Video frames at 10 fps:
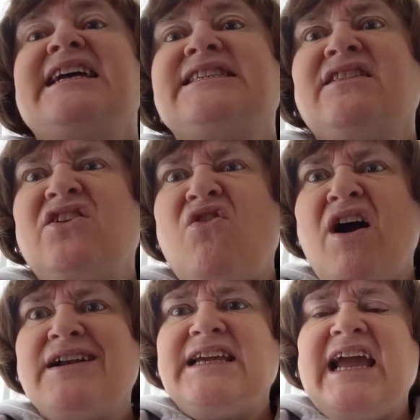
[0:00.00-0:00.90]
It's a little
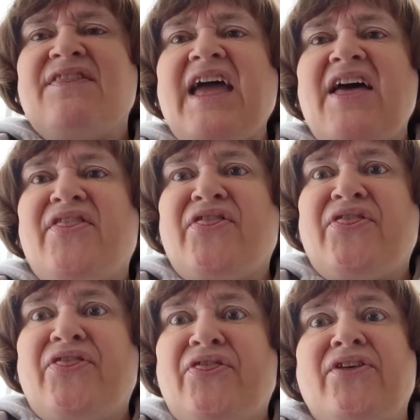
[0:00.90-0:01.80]
hard to get that
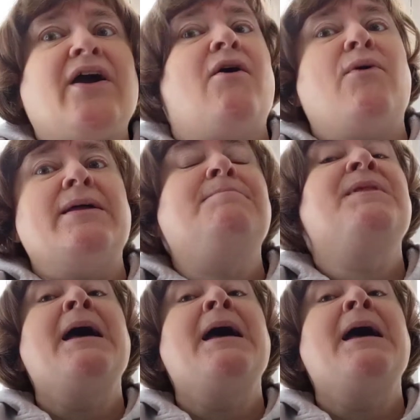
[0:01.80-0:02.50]
going.